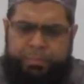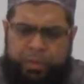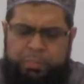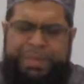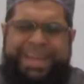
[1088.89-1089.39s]

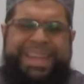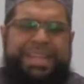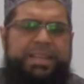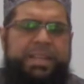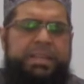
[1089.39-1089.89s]

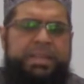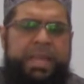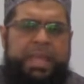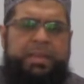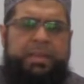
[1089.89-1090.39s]
completely
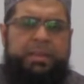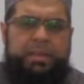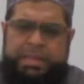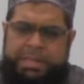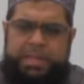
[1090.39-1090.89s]

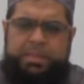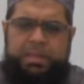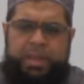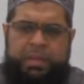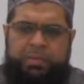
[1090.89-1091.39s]
naked,
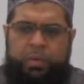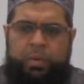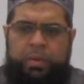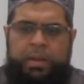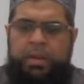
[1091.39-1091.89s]
nothing at
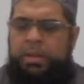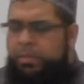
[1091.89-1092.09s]
all.